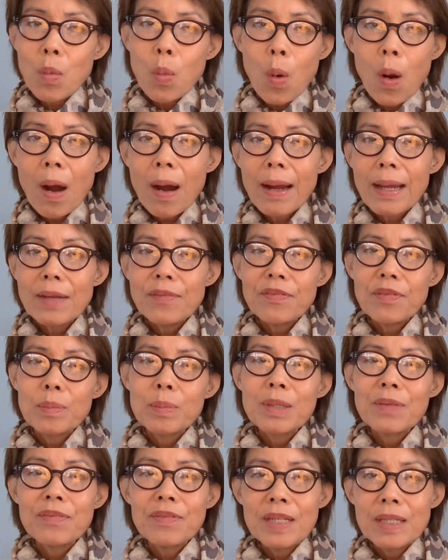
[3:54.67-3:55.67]
the wine
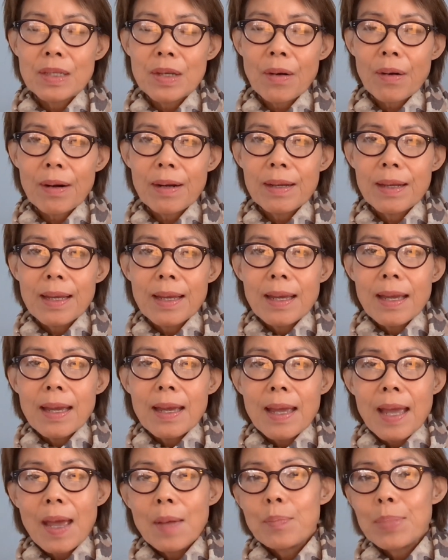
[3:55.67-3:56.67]
from the vineyard
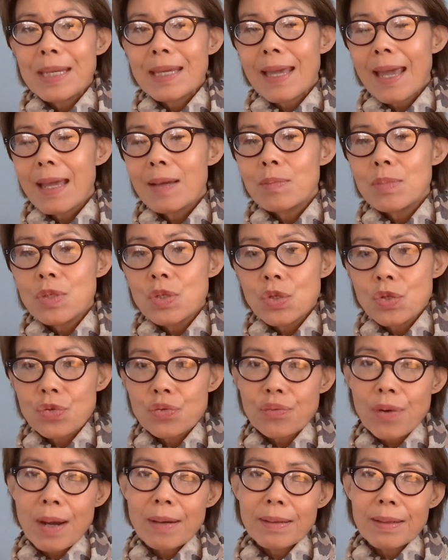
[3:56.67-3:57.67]
and became
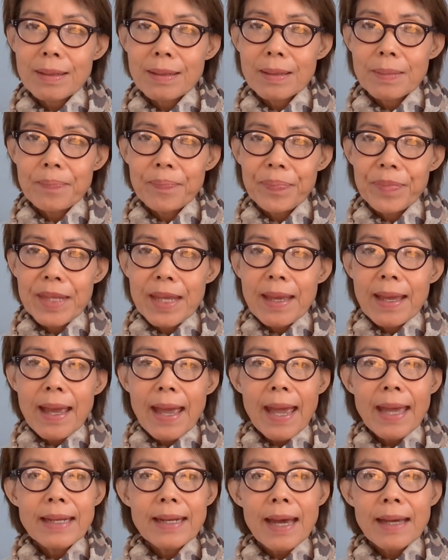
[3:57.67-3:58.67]
drunk
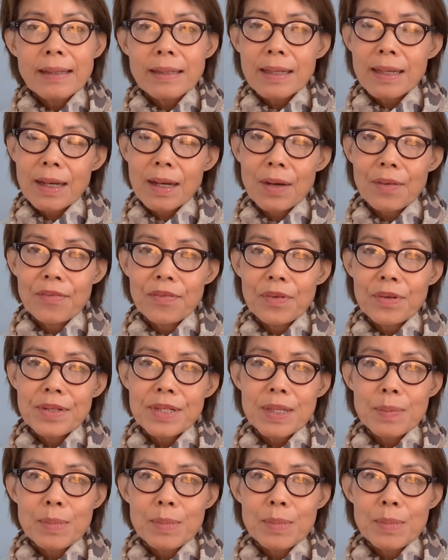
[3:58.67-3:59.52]
and uncovered